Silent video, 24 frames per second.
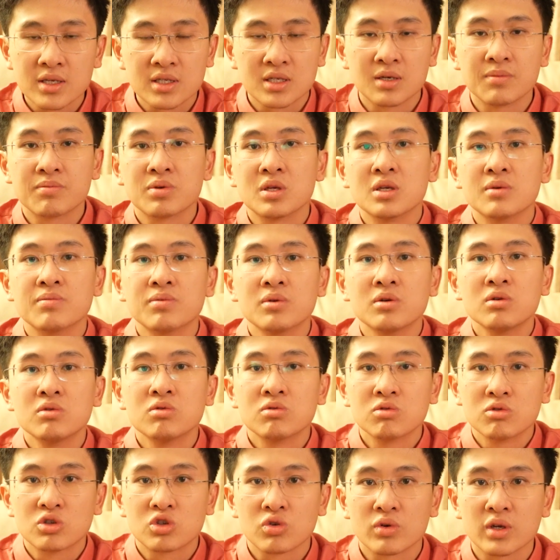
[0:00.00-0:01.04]
Some people
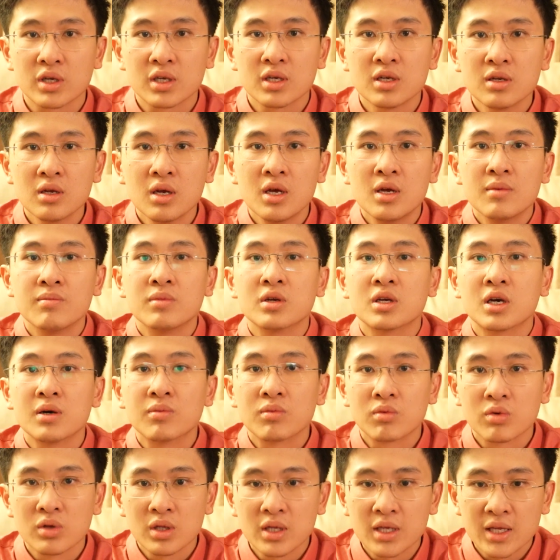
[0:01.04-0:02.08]
who drink it become
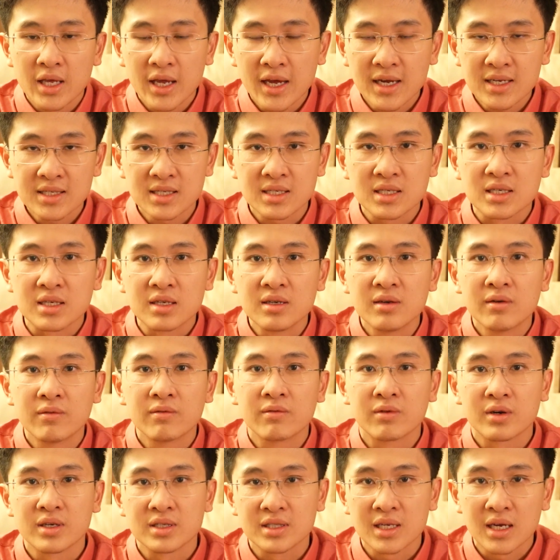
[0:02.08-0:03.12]
really gassy.
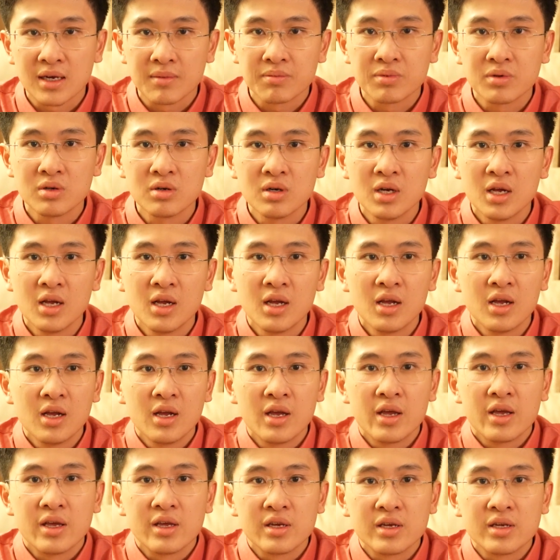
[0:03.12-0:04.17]
For example,
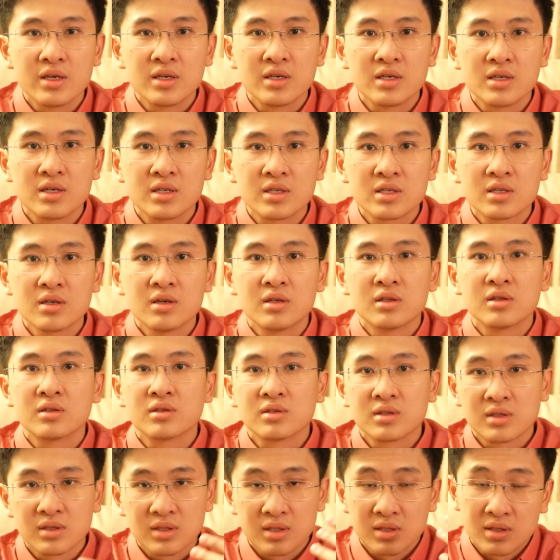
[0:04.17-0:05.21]
is
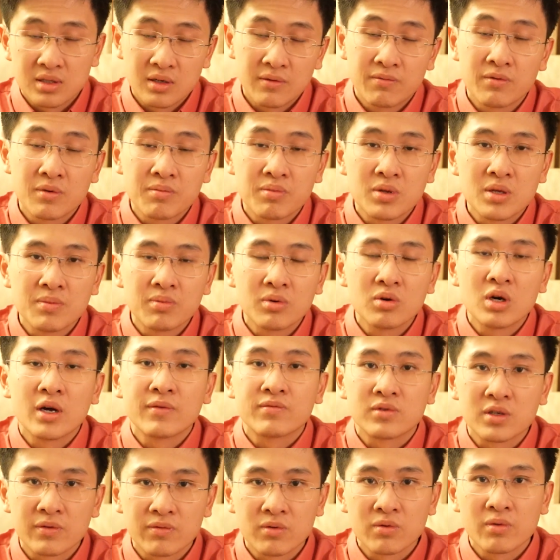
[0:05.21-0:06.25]
different people have
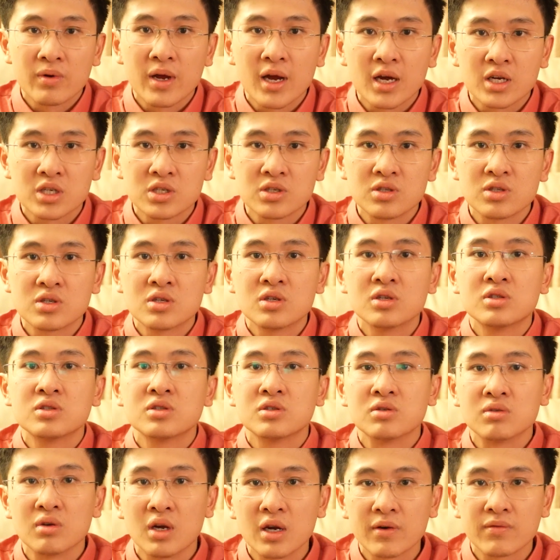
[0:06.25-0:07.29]
different reactions
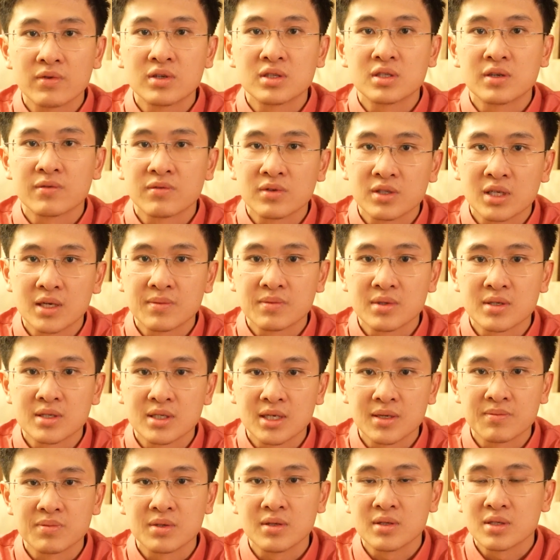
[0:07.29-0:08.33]
to every different types of
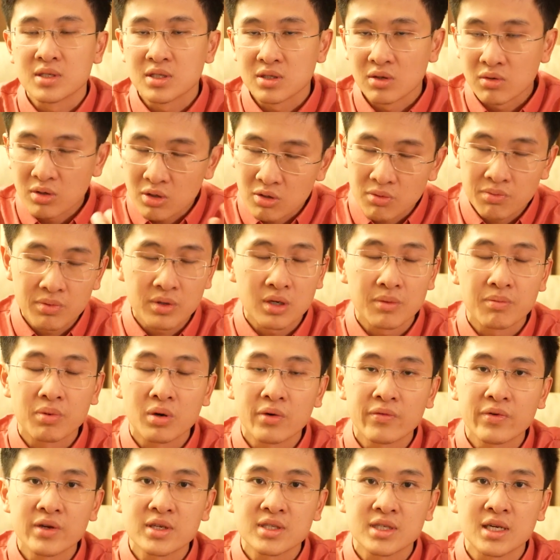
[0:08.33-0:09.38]
substance. Soda would be a
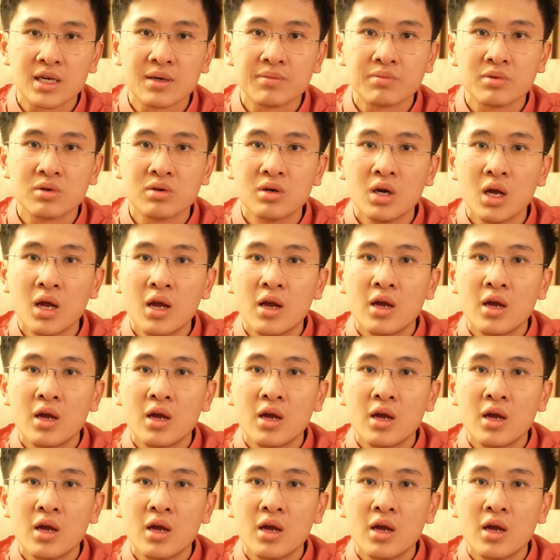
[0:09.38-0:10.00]
perfect example.